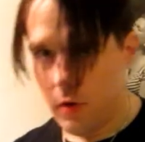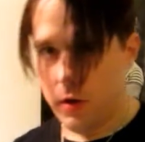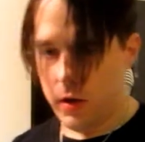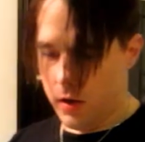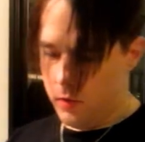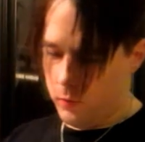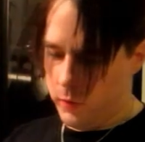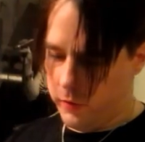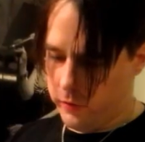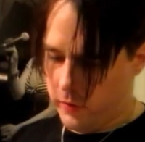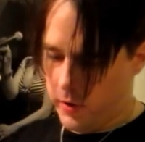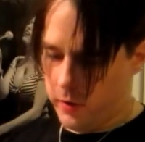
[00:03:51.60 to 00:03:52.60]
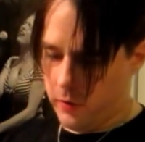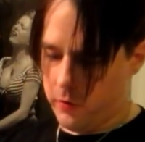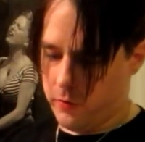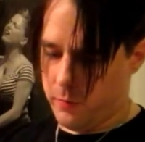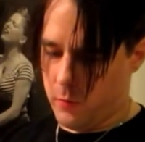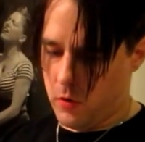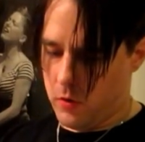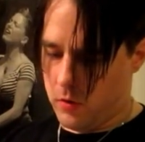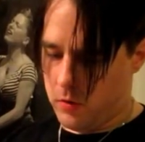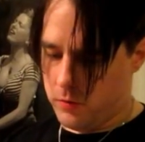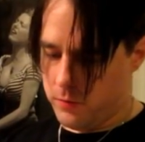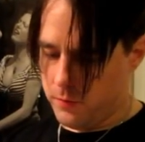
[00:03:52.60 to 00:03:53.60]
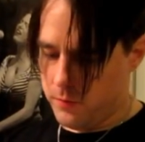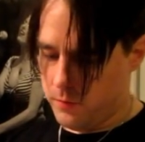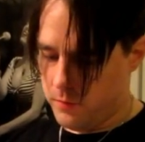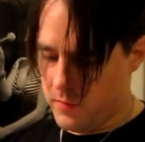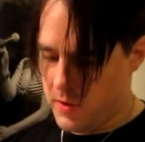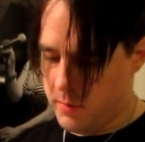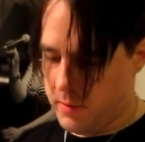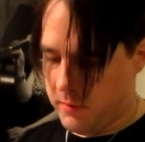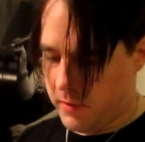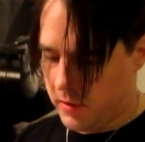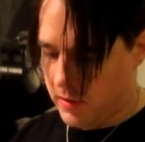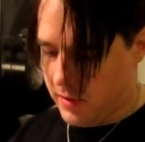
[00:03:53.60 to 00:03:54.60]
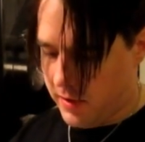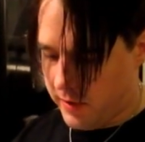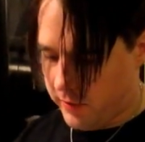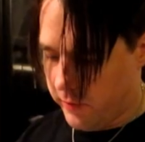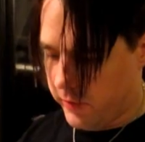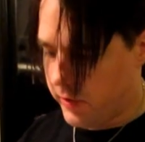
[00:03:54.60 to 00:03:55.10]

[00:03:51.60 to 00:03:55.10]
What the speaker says: Again, we just take a small, maybe even less of a